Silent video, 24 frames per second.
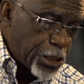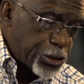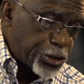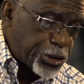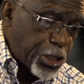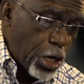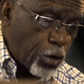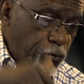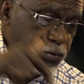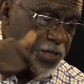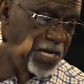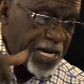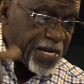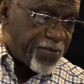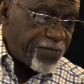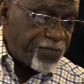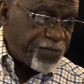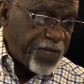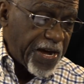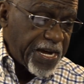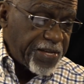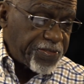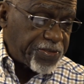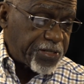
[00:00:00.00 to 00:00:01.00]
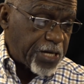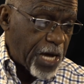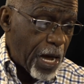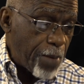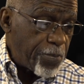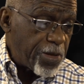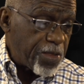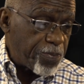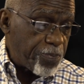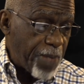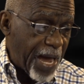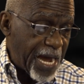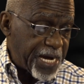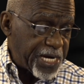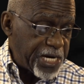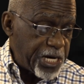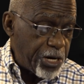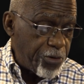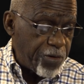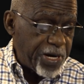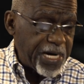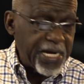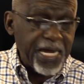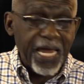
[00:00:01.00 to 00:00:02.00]
so then faith cometh by
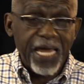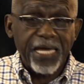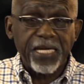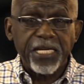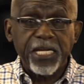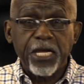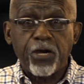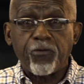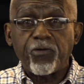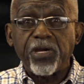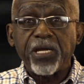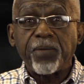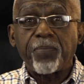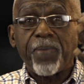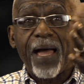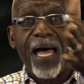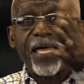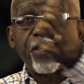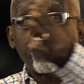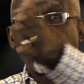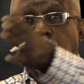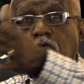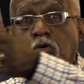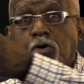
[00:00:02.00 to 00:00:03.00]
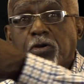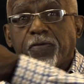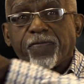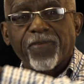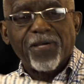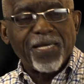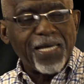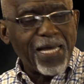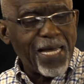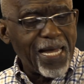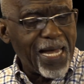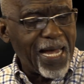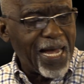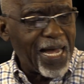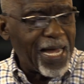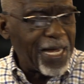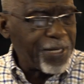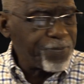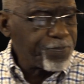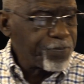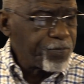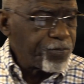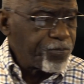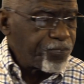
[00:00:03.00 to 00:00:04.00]
hearing, and hearing by the word of
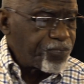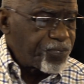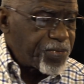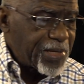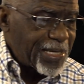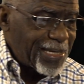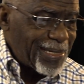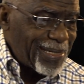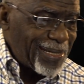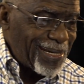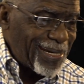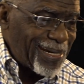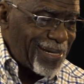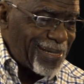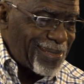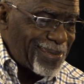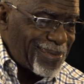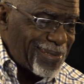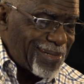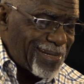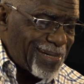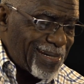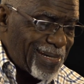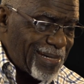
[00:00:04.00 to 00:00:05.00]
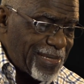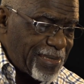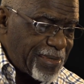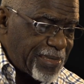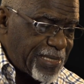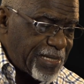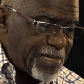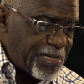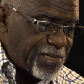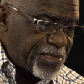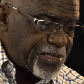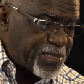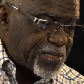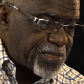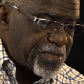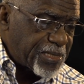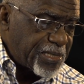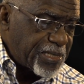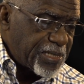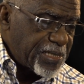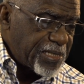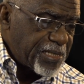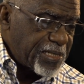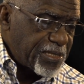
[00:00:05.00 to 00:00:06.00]
God. In this
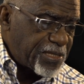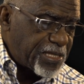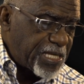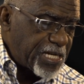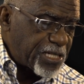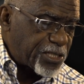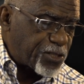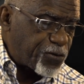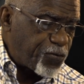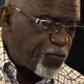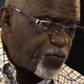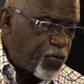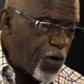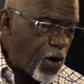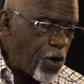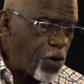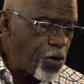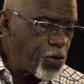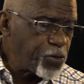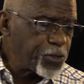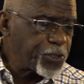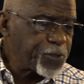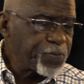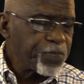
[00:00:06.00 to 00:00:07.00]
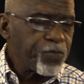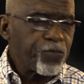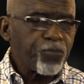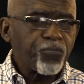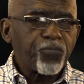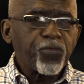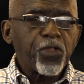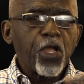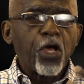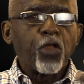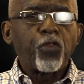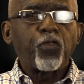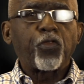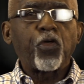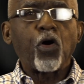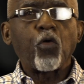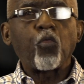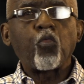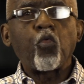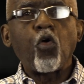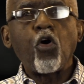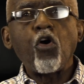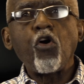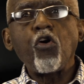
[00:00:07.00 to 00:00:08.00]
verse, the
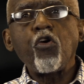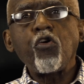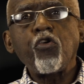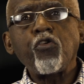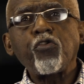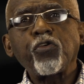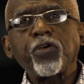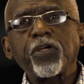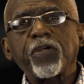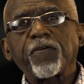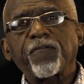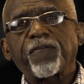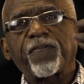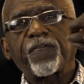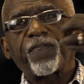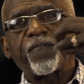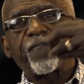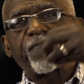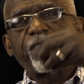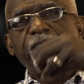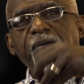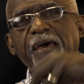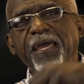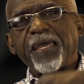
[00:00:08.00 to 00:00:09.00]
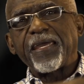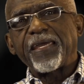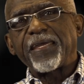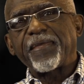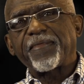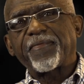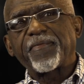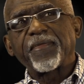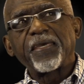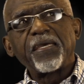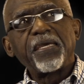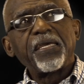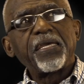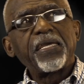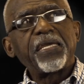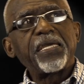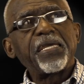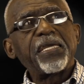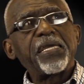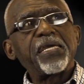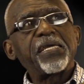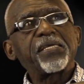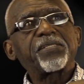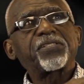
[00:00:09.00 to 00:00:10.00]
word faith
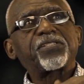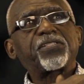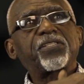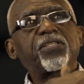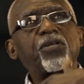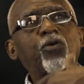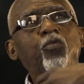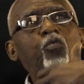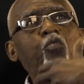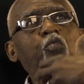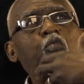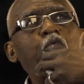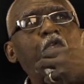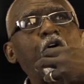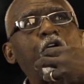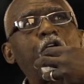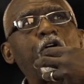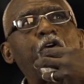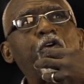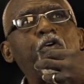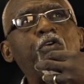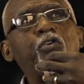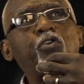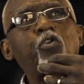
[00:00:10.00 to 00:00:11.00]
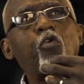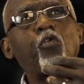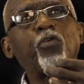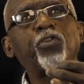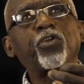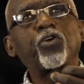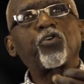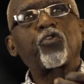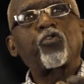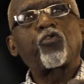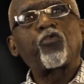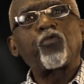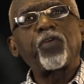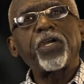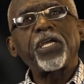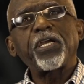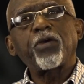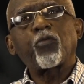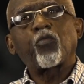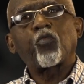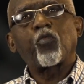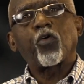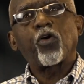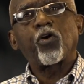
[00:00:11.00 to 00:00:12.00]
is the word, or the
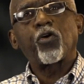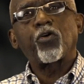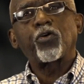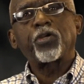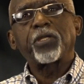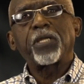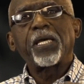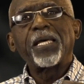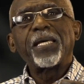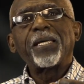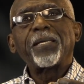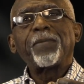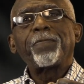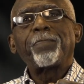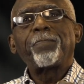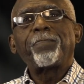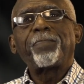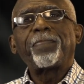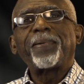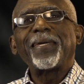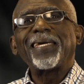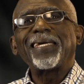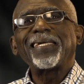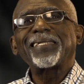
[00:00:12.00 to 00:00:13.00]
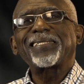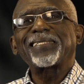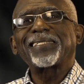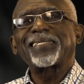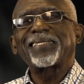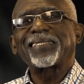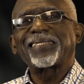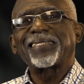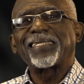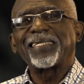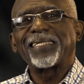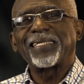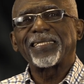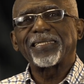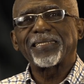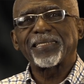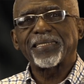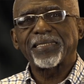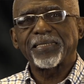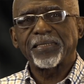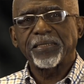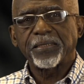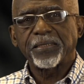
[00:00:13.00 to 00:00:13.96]
Greek word, pistis.